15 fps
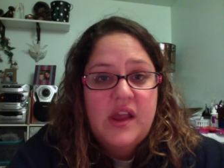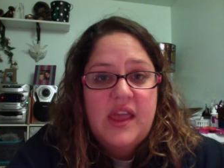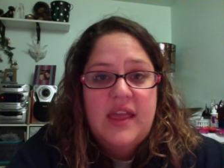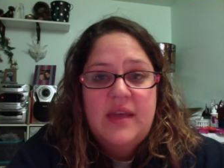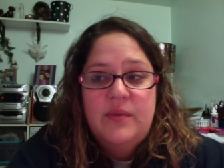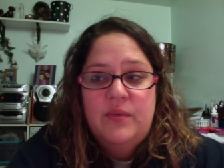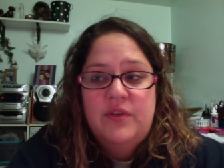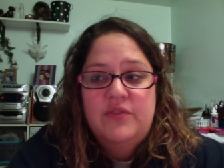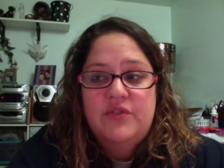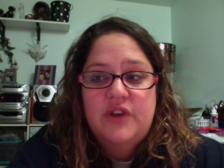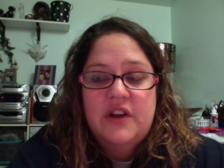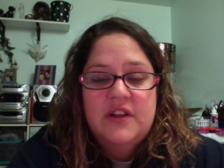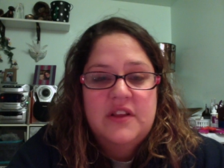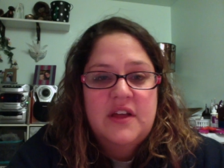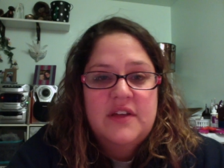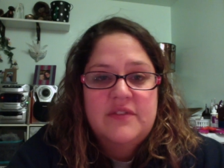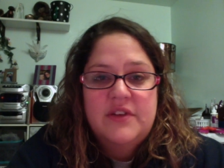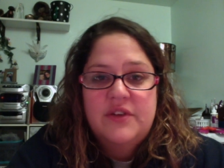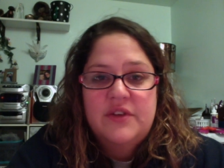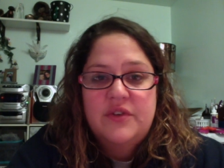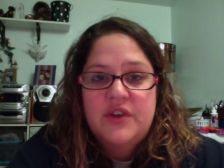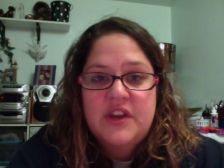And we've tried a lot of
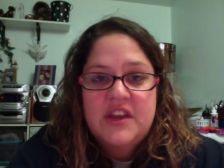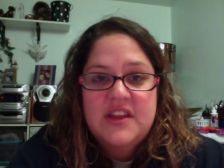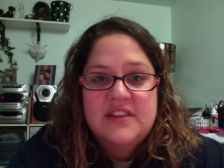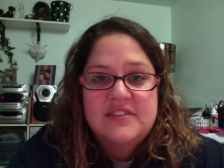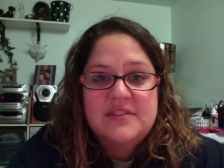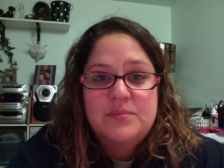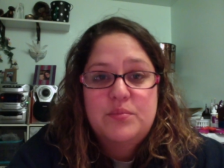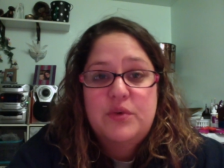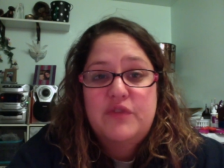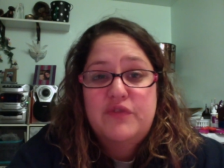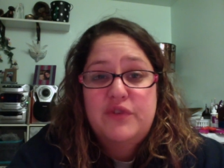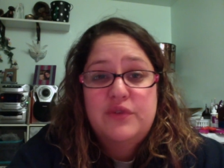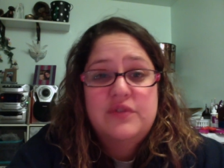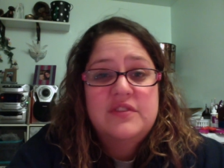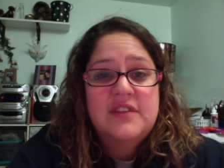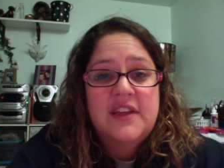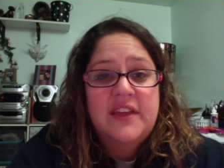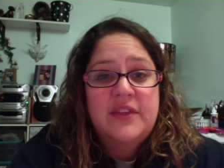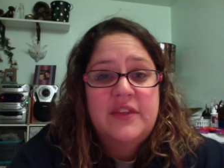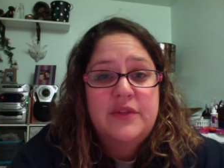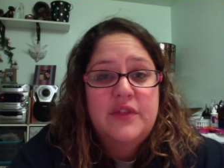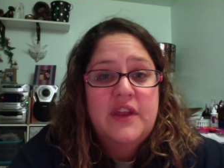ingredients and put foods
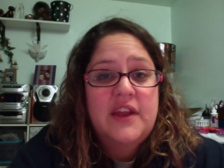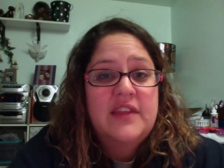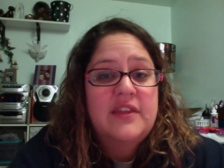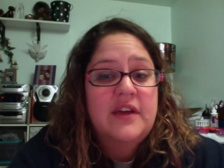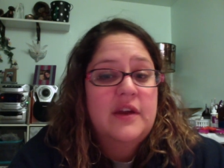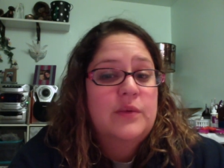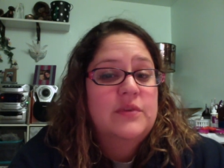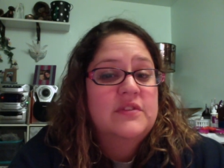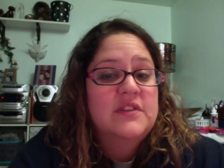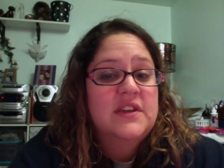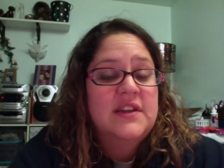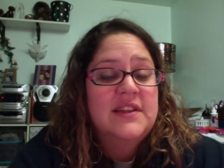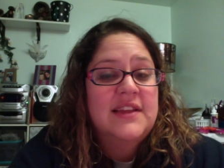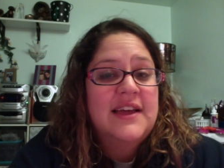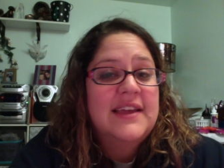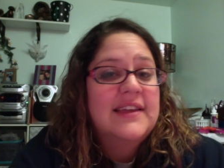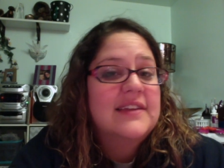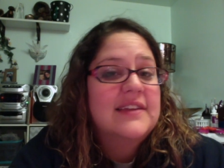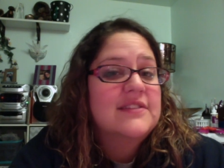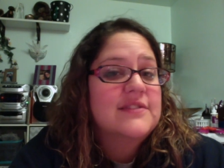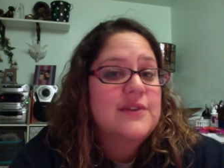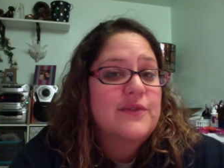together that I thought I wasn't going to like.
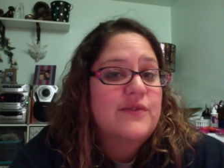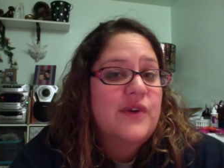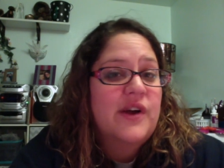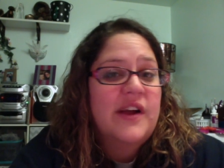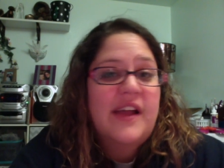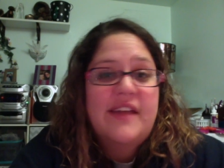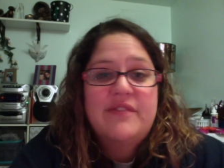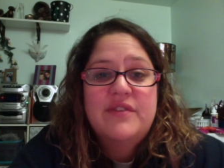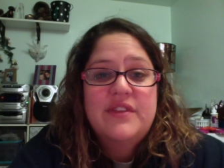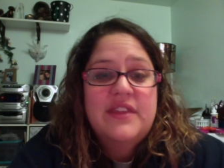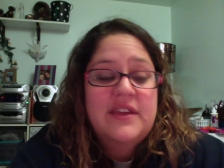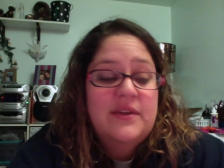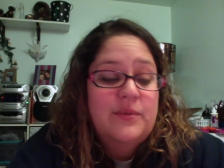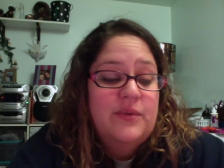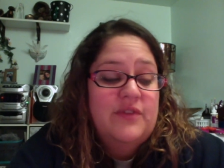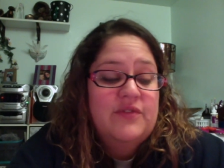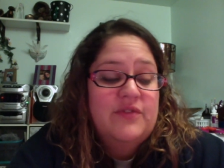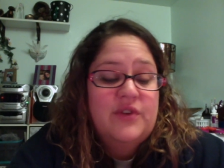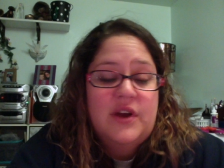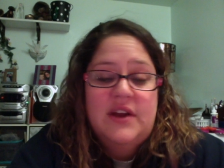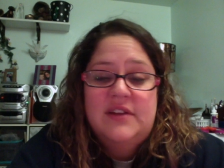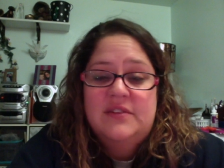And so far, everything that we've
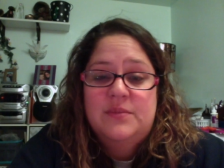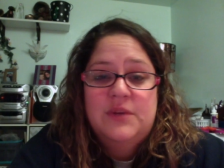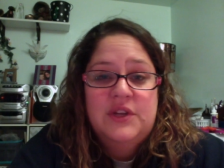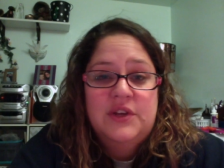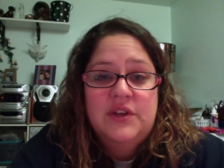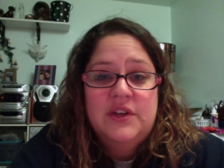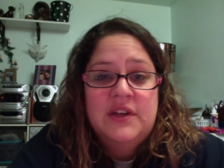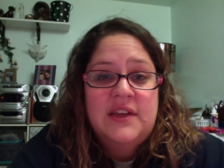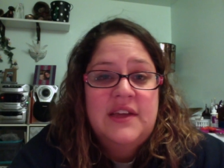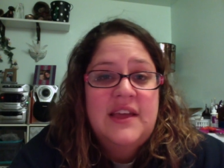tried has been good.